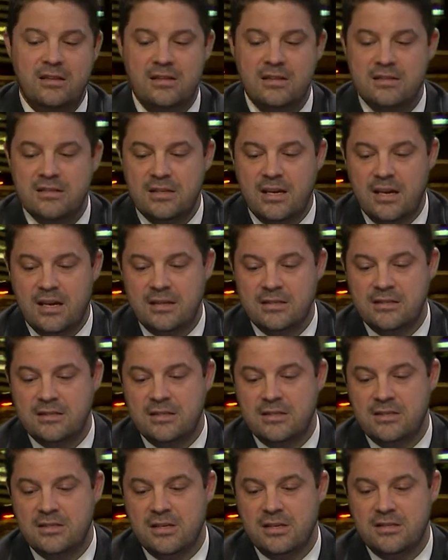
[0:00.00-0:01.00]
this case,
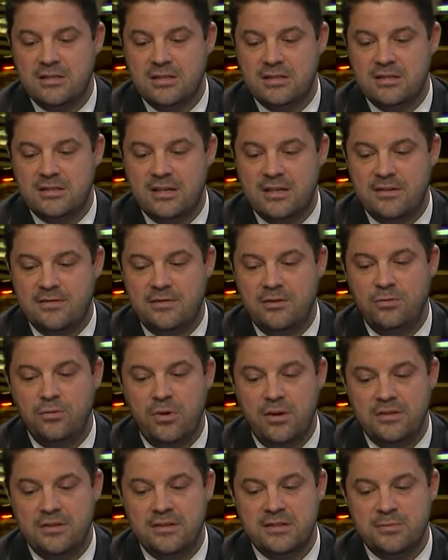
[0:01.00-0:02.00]
the judge has said if you
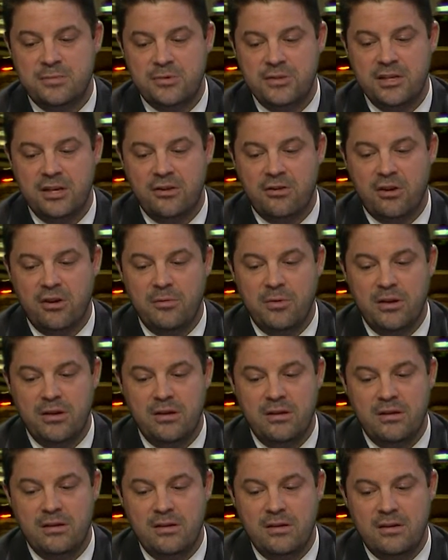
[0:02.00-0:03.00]
want this plea agreement,
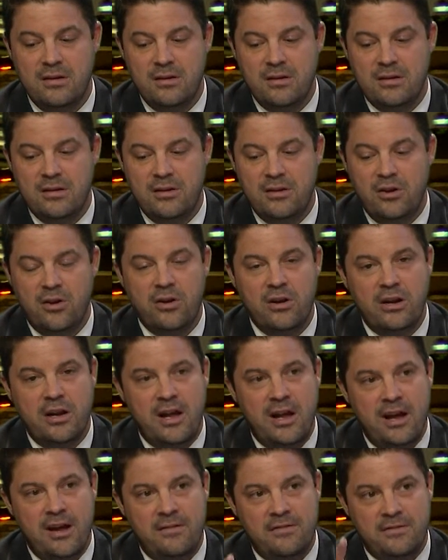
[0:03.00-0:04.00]
you're going to
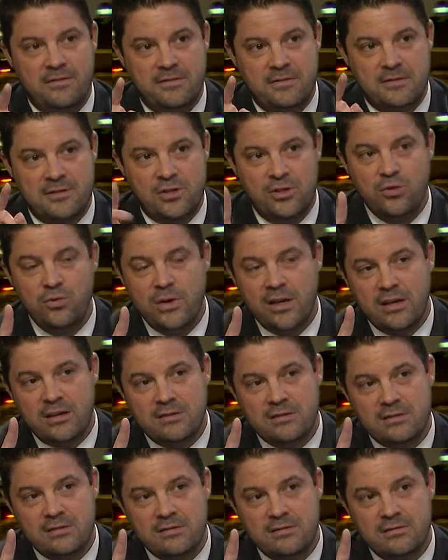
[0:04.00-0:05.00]
have two
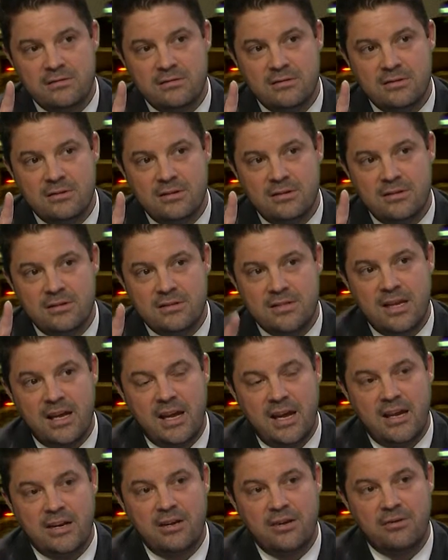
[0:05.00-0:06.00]
weeks to
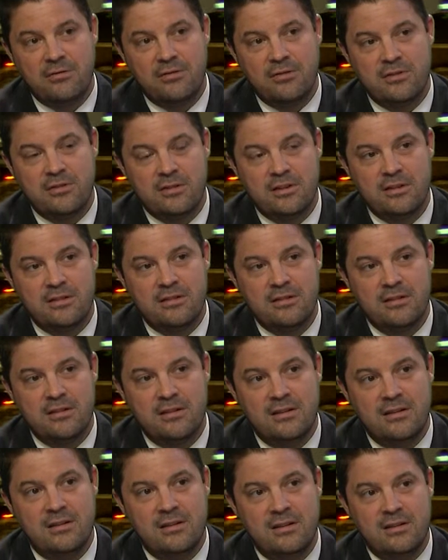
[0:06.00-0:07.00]
hand over the
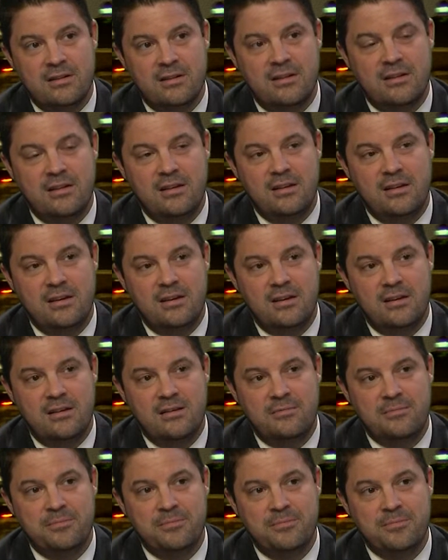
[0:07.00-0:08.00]
the
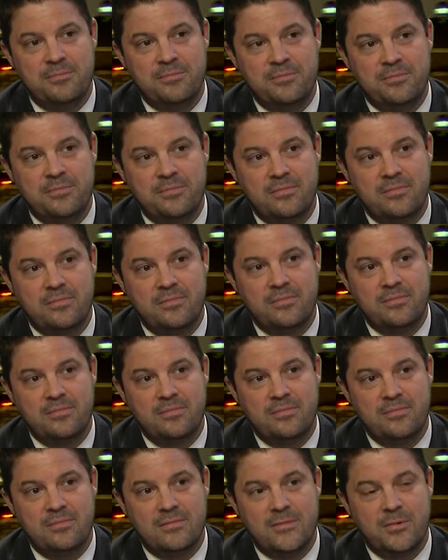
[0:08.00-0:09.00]
um,
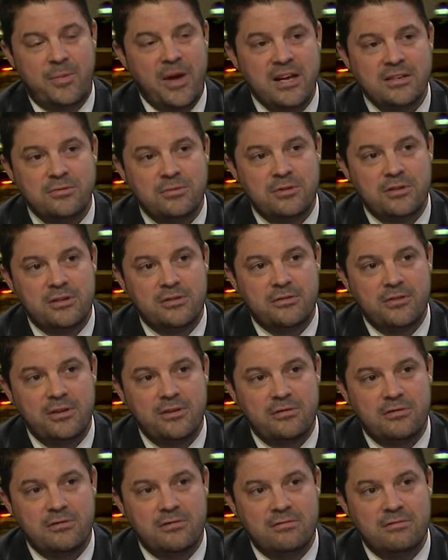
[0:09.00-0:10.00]
the password to your
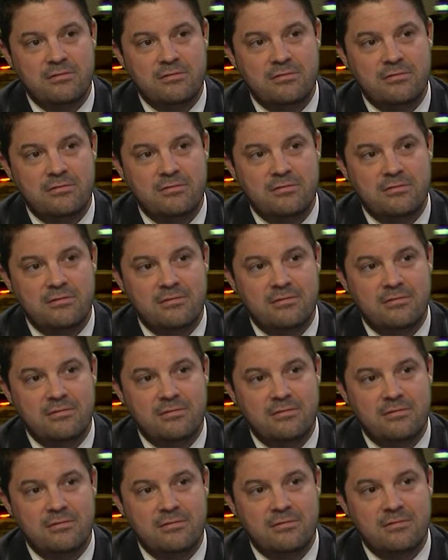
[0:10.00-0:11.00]
phone. So the only
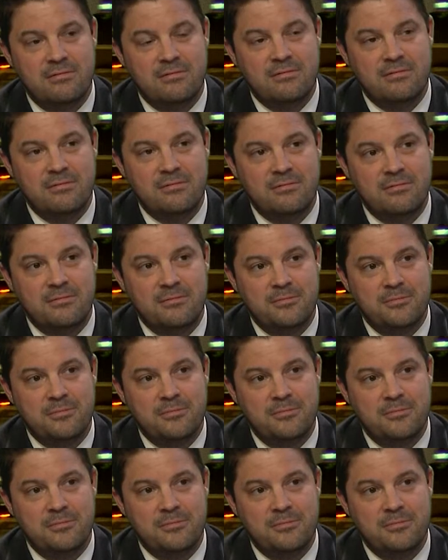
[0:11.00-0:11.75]
reason he might not want to